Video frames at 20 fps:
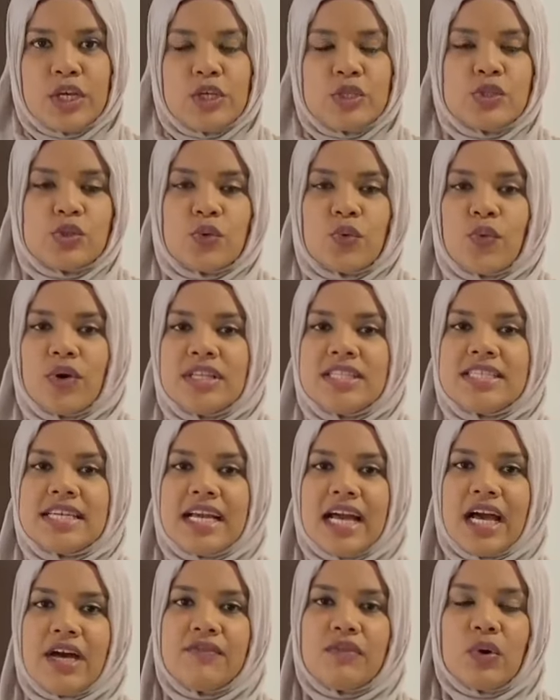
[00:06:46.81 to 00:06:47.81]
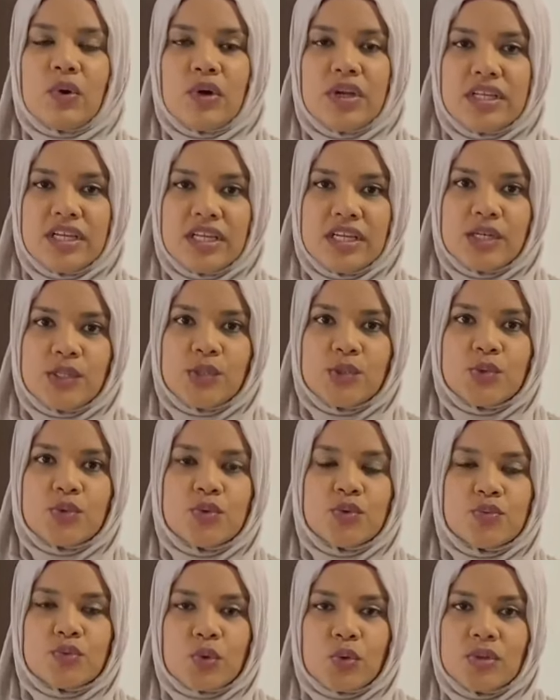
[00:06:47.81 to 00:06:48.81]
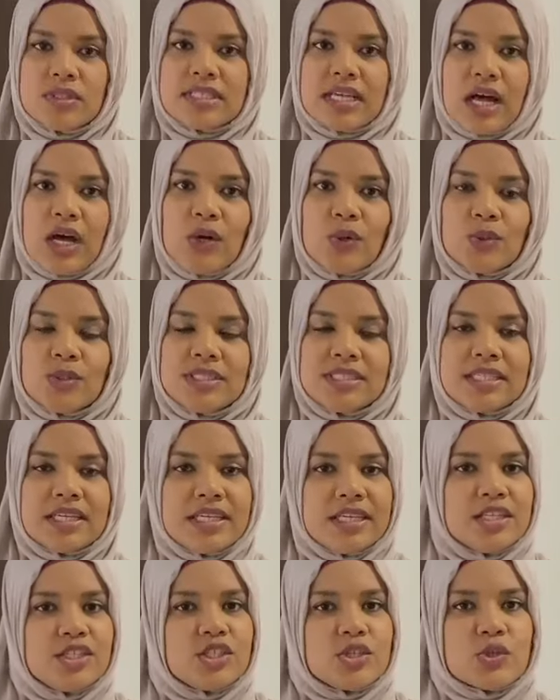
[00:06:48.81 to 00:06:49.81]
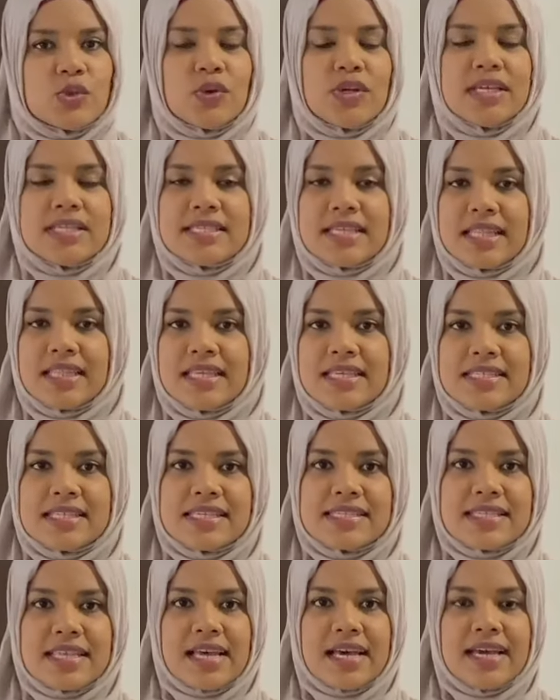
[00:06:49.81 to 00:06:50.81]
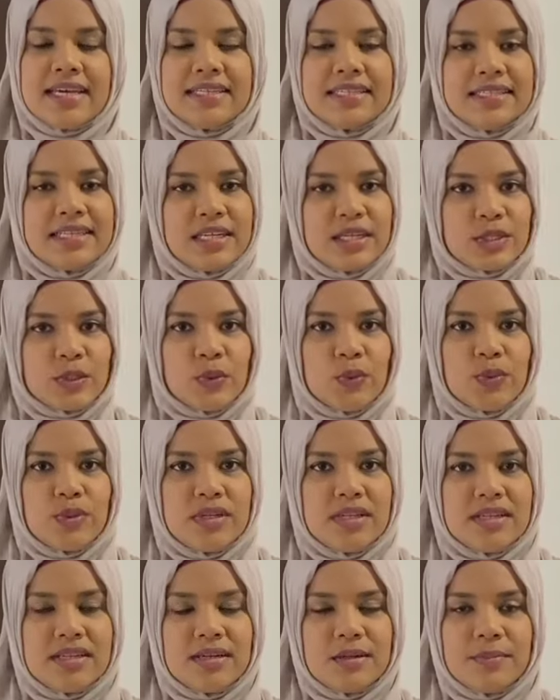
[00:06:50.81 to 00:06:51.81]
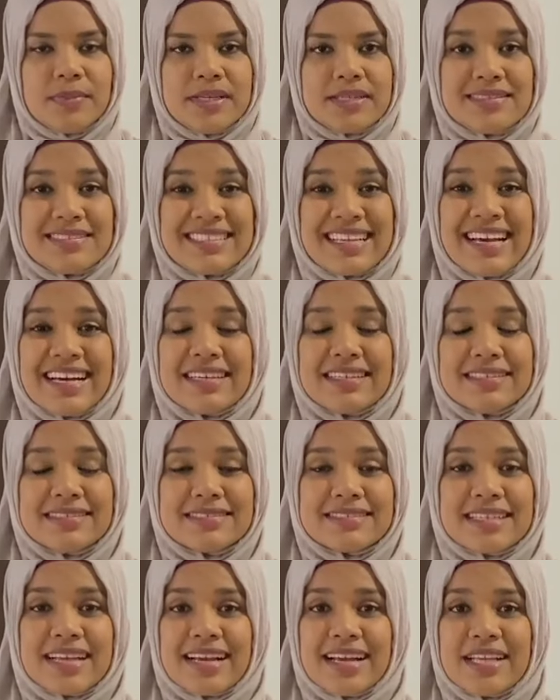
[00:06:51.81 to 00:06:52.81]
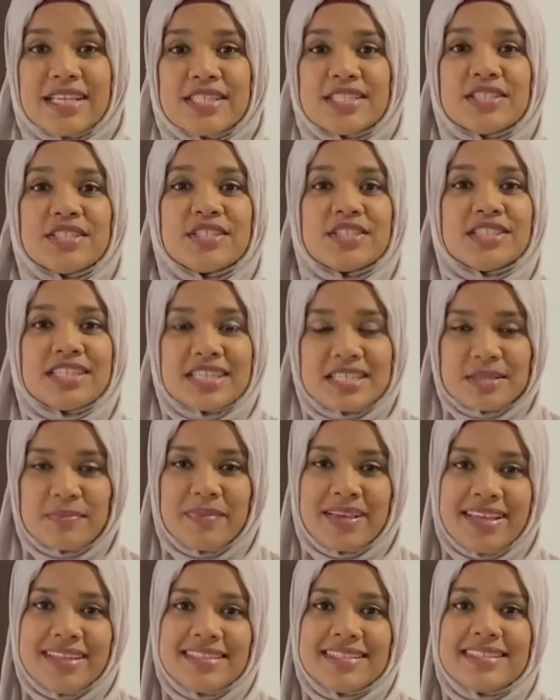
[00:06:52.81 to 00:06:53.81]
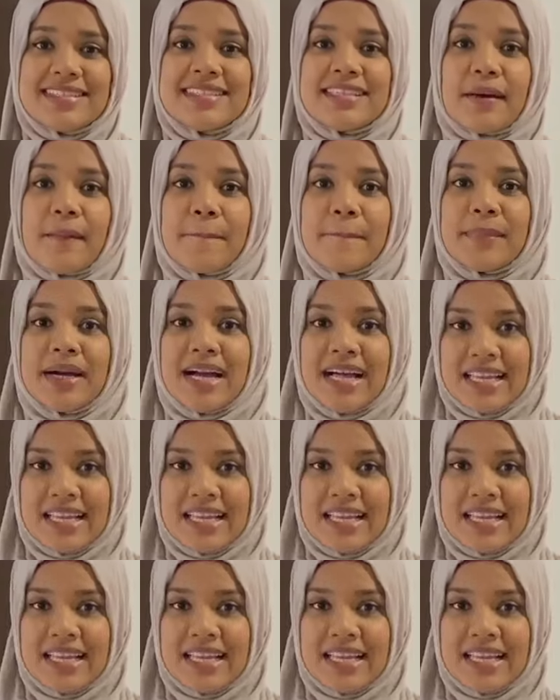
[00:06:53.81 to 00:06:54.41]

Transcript: So once you have all your ladoo rolled out, you're just going to set this aside and let it cool a little bit, and guys, you just made some